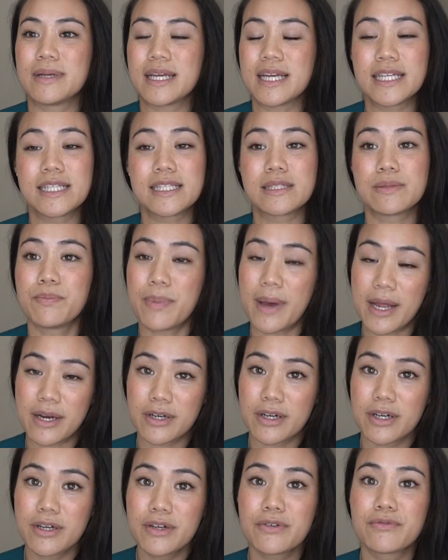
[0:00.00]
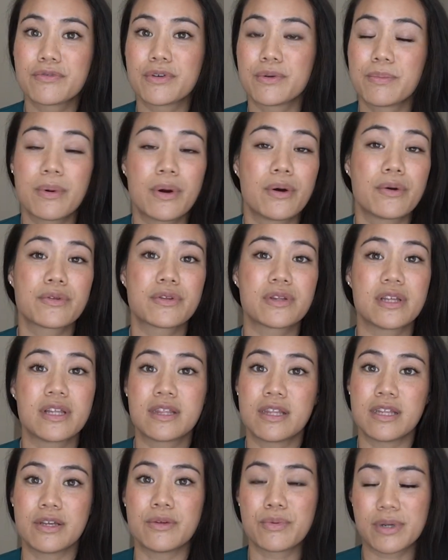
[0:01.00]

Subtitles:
is better for both the